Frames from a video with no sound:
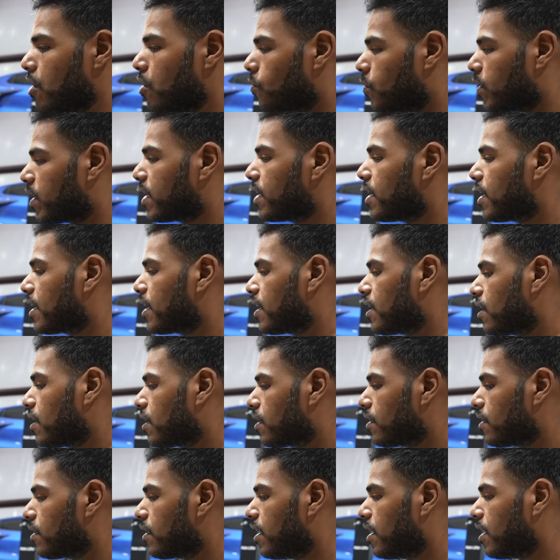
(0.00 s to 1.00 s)
We're gonna get
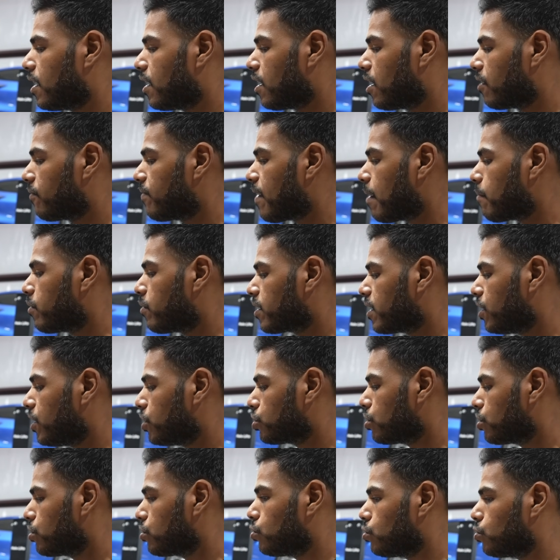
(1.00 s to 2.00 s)
our
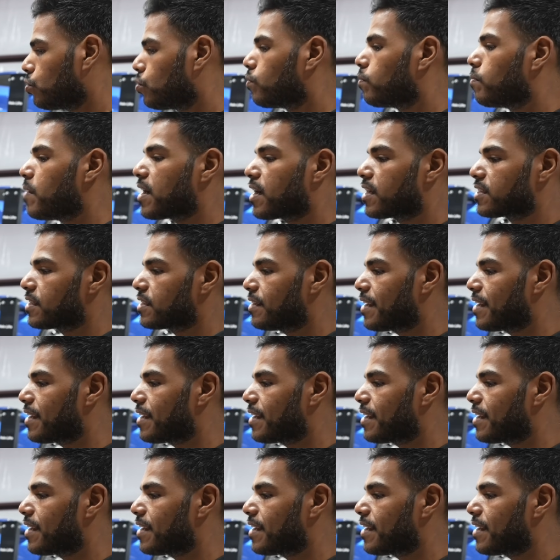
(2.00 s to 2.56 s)
fabrication to make us